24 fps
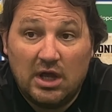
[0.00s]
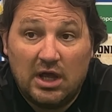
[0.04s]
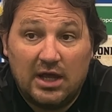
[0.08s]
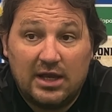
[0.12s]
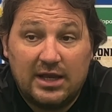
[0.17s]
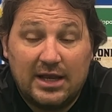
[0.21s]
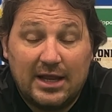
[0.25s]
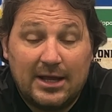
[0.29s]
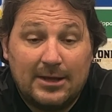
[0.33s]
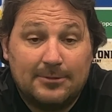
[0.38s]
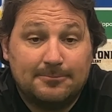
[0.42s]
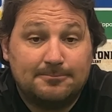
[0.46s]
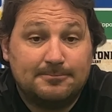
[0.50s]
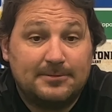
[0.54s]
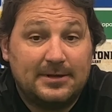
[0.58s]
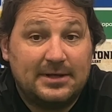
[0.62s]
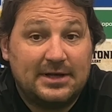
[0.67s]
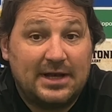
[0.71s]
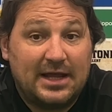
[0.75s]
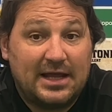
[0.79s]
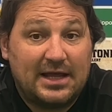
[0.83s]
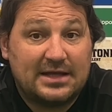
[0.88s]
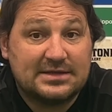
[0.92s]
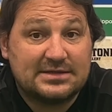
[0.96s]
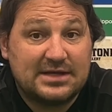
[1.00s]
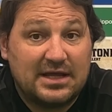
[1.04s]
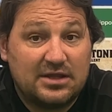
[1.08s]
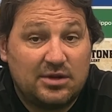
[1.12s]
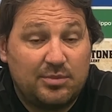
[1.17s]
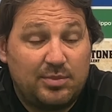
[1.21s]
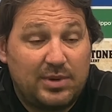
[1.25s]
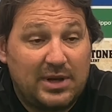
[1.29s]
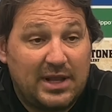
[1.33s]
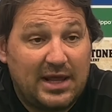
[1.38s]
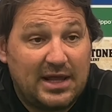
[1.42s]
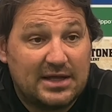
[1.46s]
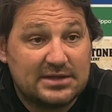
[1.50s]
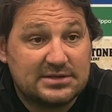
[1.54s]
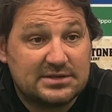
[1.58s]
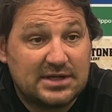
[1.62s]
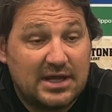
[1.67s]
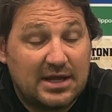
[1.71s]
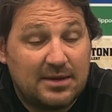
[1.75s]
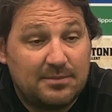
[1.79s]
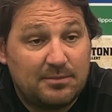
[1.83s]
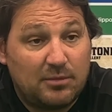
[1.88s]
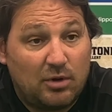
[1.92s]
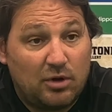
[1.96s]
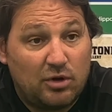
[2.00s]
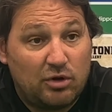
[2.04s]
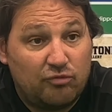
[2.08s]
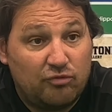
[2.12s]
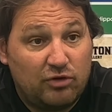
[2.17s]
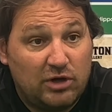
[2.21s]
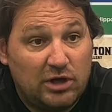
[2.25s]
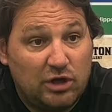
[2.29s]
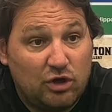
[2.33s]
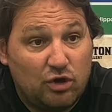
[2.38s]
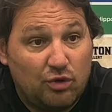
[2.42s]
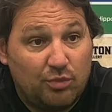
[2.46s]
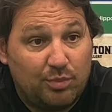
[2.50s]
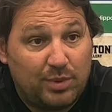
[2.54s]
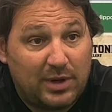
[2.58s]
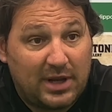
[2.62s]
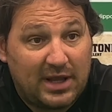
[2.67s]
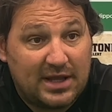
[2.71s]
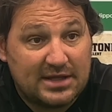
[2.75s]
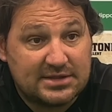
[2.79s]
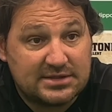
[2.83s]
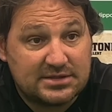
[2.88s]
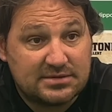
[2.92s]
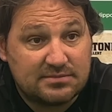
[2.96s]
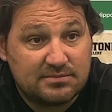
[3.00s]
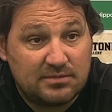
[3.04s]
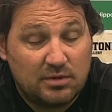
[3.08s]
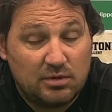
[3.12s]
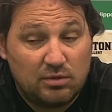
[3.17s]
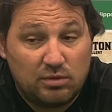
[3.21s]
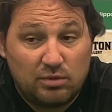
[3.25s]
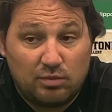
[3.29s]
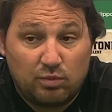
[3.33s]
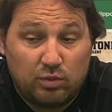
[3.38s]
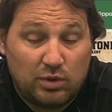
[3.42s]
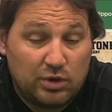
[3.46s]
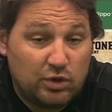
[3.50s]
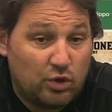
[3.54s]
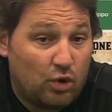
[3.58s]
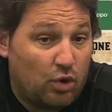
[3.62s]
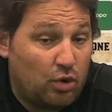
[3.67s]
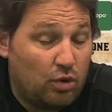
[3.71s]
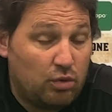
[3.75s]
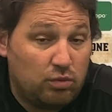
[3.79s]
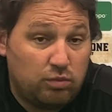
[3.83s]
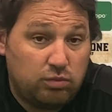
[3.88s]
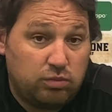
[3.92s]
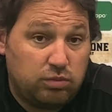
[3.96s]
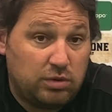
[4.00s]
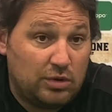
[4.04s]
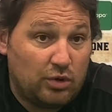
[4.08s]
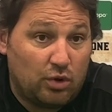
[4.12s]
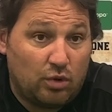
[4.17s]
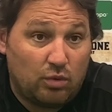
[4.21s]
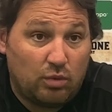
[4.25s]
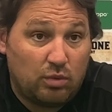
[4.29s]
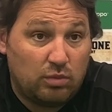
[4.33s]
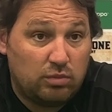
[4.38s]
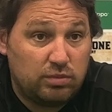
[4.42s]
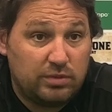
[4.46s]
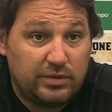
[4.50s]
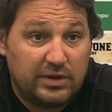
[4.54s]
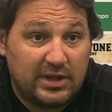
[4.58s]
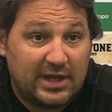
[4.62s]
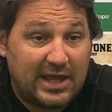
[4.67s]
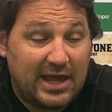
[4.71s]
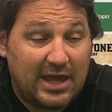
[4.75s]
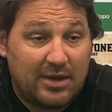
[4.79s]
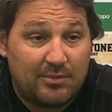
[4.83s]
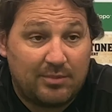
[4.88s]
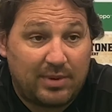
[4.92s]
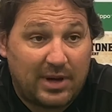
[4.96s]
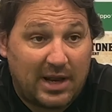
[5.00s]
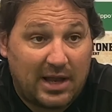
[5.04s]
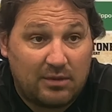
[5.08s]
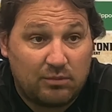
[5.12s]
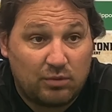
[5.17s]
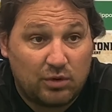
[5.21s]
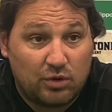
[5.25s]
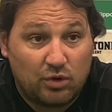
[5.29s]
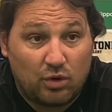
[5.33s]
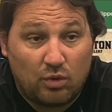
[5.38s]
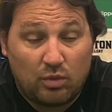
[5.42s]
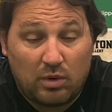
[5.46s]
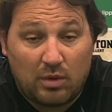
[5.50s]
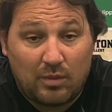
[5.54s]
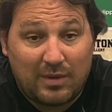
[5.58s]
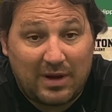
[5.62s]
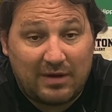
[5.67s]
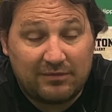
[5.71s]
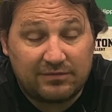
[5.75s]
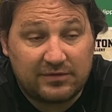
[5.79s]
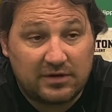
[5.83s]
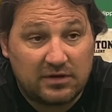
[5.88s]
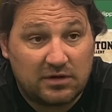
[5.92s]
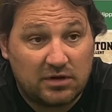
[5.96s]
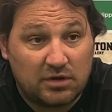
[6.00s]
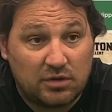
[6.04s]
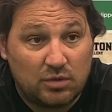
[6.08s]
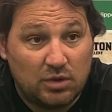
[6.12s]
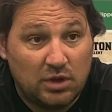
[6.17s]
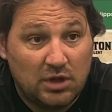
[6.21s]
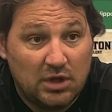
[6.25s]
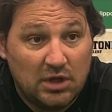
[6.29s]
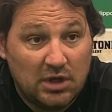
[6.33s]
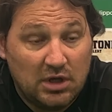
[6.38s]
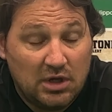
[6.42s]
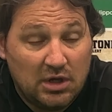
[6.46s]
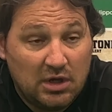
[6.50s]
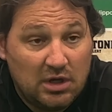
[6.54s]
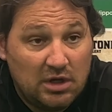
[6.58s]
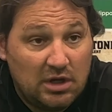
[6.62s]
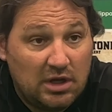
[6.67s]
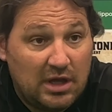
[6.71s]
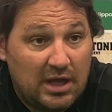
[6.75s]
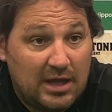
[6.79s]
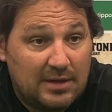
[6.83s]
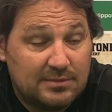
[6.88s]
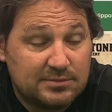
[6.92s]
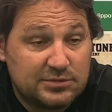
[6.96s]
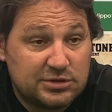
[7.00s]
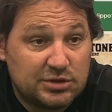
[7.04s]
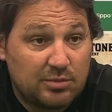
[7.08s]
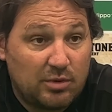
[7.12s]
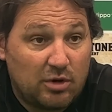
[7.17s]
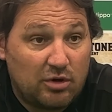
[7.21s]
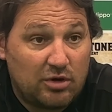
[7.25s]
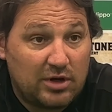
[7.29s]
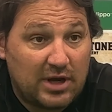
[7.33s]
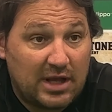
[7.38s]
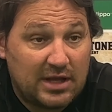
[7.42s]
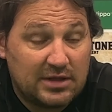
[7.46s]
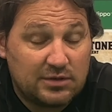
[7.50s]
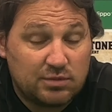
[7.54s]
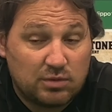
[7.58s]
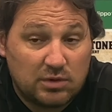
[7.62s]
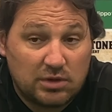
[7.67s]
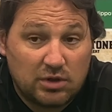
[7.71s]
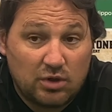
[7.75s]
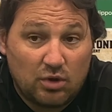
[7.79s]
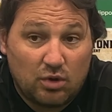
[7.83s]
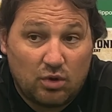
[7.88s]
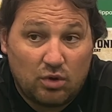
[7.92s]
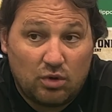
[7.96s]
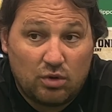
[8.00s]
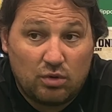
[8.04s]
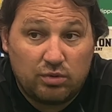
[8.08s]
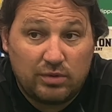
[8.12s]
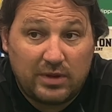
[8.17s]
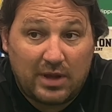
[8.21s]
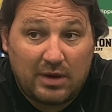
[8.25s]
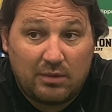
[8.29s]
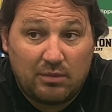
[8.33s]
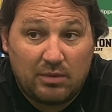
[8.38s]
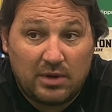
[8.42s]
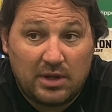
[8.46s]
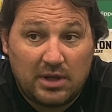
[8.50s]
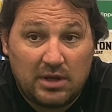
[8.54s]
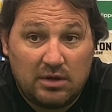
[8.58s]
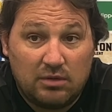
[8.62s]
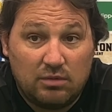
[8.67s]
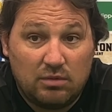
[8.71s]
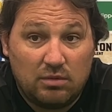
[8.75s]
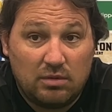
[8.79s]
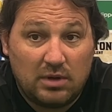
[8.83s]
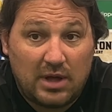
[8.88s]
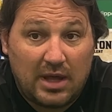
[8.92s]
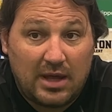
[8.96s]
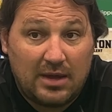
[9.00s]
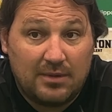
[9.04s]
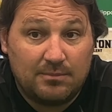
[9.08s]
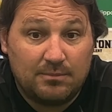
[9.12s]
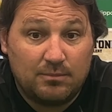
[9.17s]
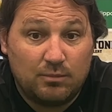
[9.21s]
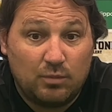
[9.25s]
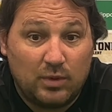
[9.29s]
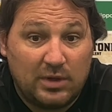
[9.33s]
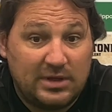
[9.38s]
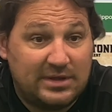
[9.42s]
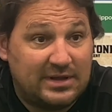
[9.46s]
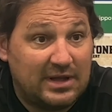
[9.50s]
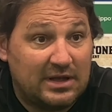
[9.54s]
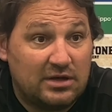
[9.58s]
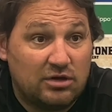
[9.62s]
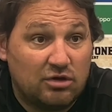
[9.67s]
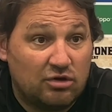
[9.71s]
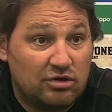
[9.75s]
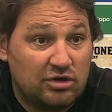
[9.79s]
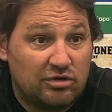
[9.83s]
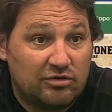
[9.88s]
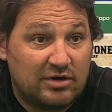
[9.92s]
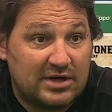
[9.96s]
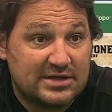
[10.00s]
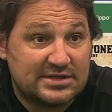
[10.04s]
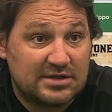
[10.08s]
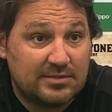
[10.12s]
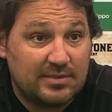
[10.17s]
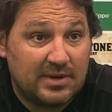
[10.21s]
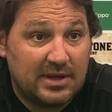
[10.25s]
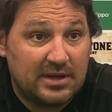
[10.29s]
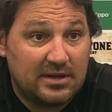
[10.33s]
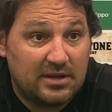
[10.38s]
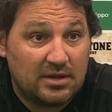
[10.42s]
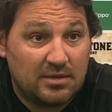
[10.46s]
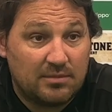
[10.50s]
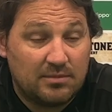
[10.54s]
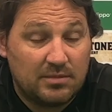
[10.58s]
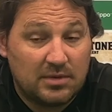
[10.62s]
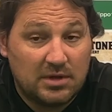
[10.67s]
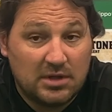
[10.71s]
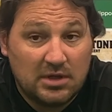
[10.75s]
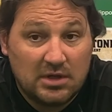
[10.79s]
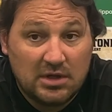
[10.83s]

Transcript: And, um, and like I said, the players um, are in a really good place. We know we know the game plan. We know what we have to do um, tomorrow night. We know that we um, we didn't underestimate them,